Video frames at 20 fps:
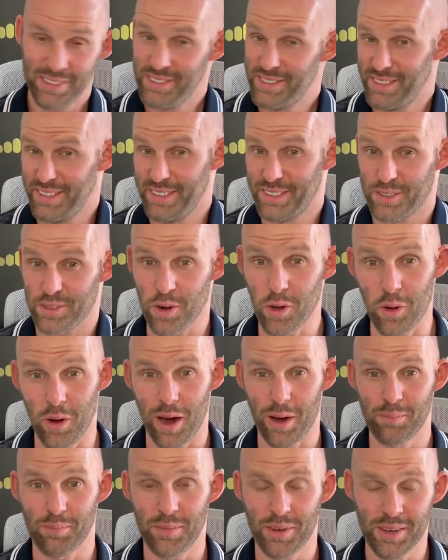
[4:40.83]
Jeez, grow
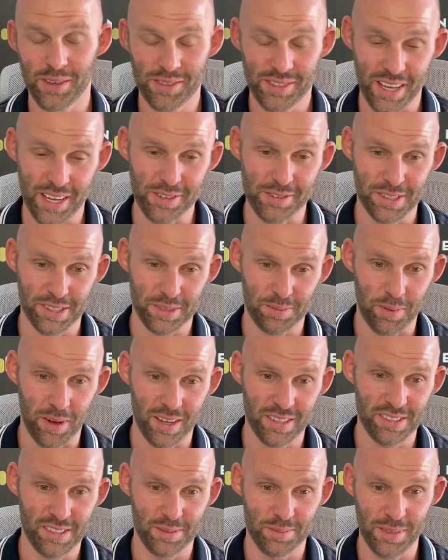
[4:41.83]
up, take
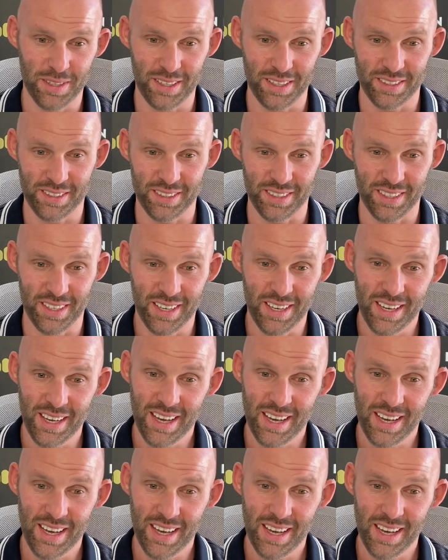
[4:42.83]
responsibility.